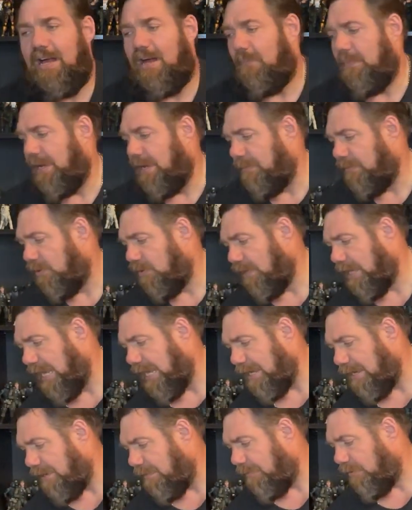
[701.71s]
I mean, I'm
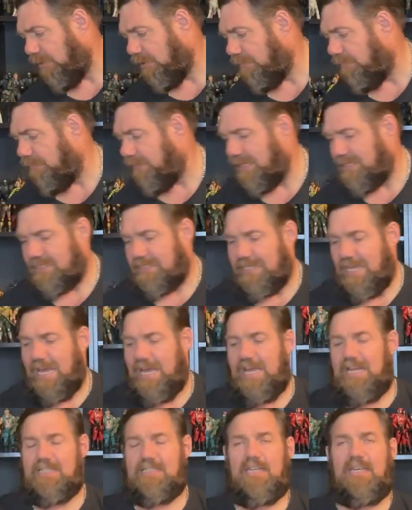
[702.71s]
gonna miss
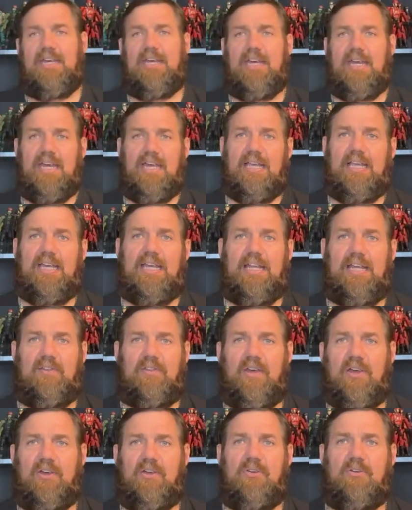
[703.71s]
that, getting
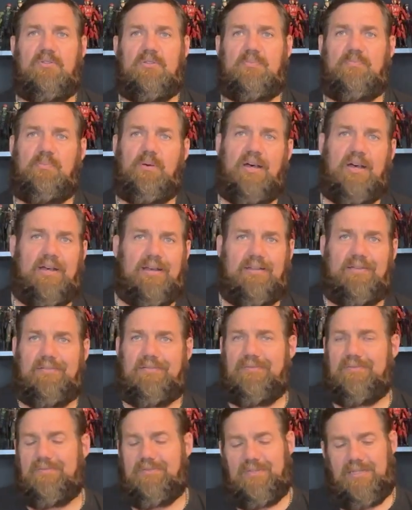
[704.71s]
those, but
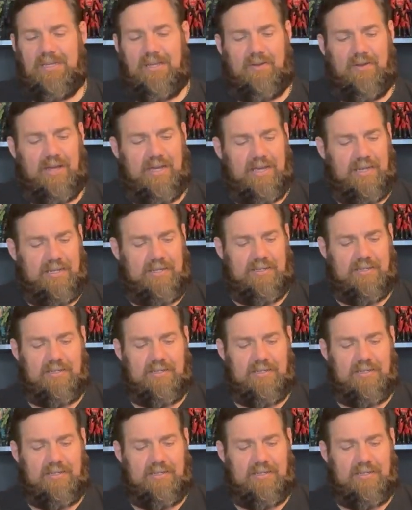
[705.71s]
you know, hey,